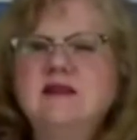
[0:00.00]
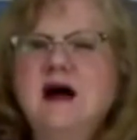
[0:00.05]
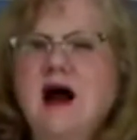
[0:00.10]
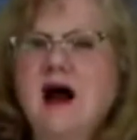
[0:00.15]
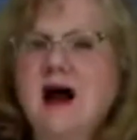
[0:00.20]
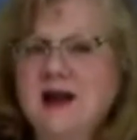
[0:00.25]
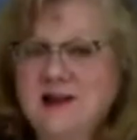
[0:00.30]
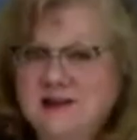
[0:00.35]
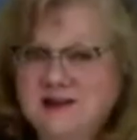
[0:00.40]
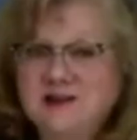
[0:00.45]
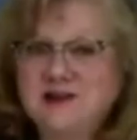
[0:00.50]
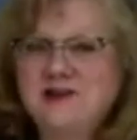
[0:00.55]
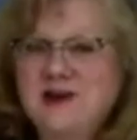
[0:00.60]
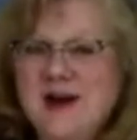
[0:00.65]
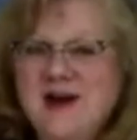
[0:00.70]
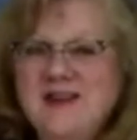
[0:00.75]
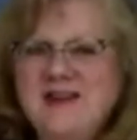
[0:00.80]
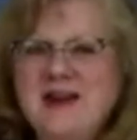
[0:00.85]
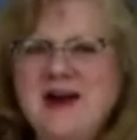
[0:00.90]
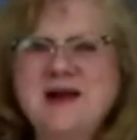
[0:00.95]
I did
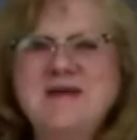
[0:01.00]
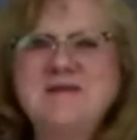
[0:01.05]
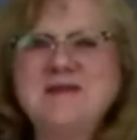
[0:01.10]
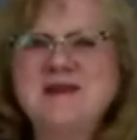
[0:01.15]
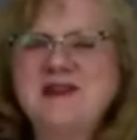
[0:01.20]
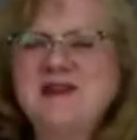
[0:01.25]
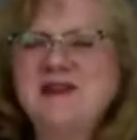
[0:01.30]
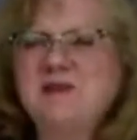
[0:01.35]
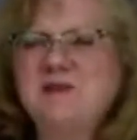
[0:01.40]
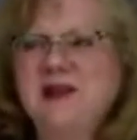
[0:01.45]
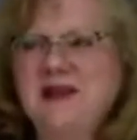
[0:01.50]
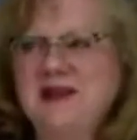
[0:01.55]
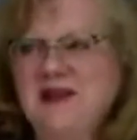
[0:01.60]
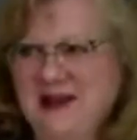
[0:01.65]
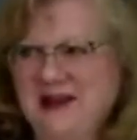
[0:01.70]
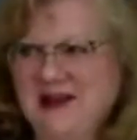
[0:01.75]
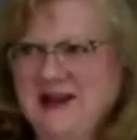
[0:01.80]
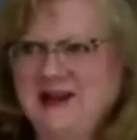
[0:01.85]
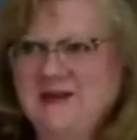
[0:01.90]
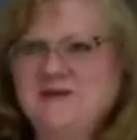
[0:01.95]
try that in the
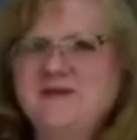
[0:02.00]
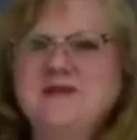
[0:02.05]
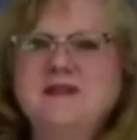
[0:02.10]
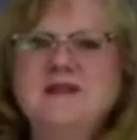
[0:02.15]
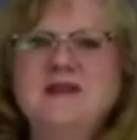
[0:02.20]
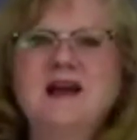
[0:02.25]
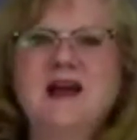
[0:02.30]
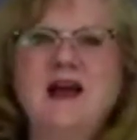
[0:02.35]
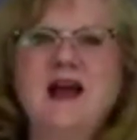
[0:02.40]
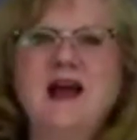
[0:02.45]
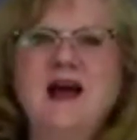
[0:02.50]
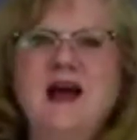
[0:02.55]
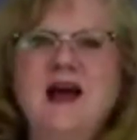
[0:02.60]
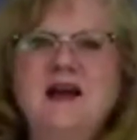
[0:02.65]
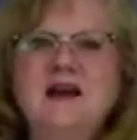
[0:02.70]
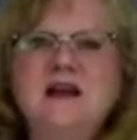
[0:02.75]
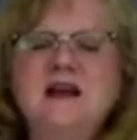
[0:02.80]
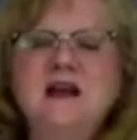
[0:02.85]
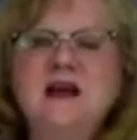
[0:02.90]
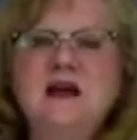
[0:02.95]
beginning,
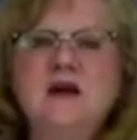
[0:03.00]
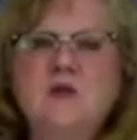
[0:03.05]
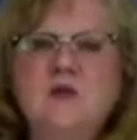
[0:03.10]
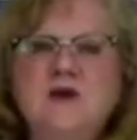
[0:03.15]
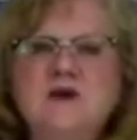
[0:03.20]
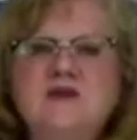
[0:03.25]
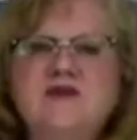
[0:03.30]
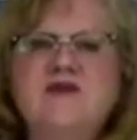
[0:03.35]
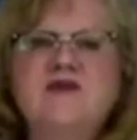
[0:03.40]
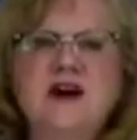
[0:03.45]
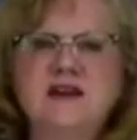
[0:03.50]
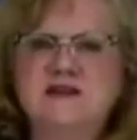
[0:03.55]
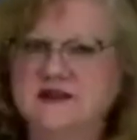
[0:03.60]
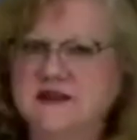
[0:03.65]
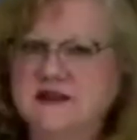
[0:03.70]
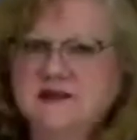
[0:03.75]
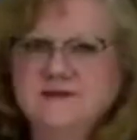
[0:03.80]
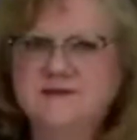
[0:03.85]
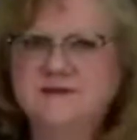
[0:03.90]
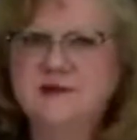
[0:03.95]
and it was
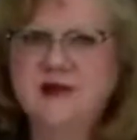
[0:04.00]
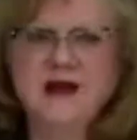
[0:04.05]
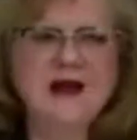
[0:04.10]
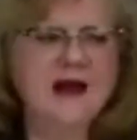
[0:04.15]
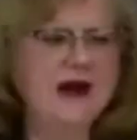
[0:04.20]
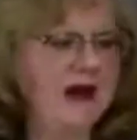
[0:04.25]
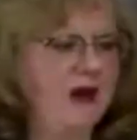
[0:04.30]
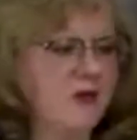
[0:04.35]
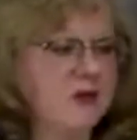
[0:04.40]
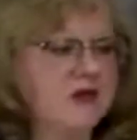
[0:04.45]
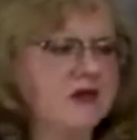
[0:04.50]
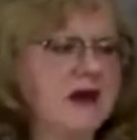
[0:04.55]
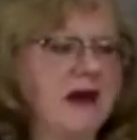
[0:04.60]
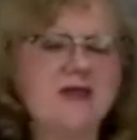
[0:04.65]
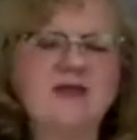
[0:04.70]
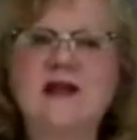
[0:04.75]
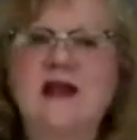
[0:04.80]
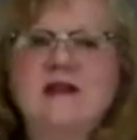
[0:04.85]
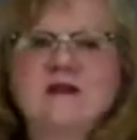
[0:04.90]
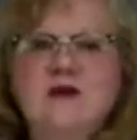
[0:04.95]
fussy. It was
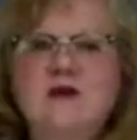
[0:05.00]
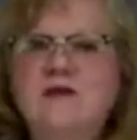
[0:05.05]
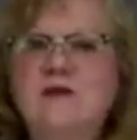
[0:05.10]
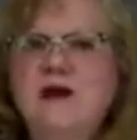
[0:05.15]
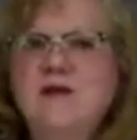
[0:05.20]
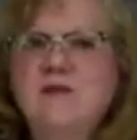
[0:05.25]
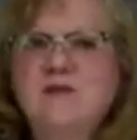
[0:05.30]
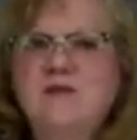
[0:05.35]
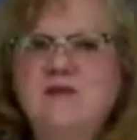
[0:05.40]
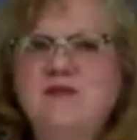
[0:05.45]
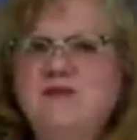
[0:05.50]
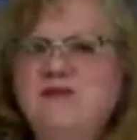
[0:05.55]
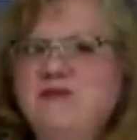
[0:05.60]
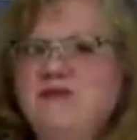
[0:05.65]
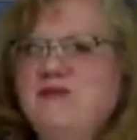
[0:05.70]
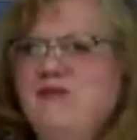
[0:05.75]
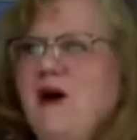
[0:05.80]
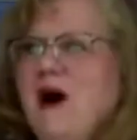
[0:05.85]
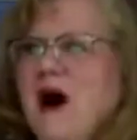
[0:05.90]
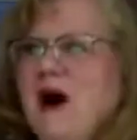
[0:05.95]
like that little red
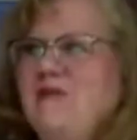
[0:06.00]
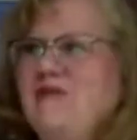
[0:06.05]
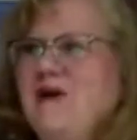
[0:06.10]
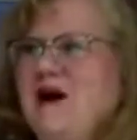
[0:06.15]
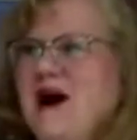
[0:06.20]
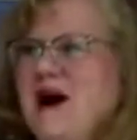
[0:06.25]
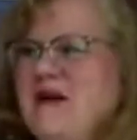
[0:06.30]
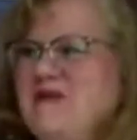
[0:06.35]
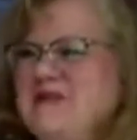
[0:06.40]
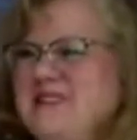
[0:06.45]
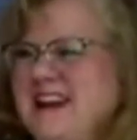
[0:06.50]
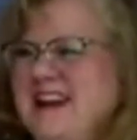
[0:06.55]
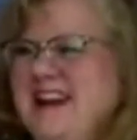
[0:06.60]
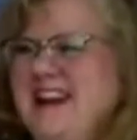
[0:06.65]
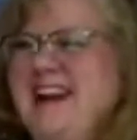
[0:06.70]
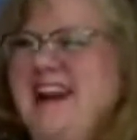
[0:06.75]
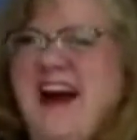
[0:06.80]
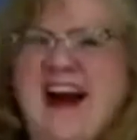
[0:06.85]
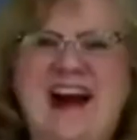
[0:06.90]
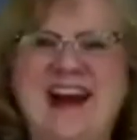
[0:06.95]
Pom Pom
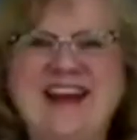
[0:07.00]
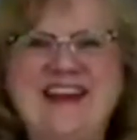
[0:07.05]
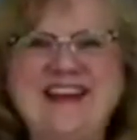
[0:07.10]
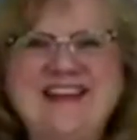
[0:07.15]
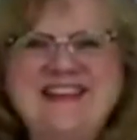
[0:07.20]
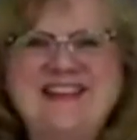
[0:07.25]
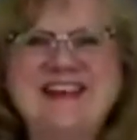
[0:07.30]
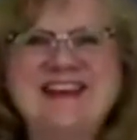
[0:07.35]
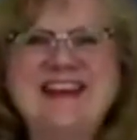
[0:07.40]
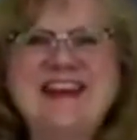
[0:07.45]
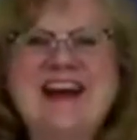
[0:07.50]
tonight.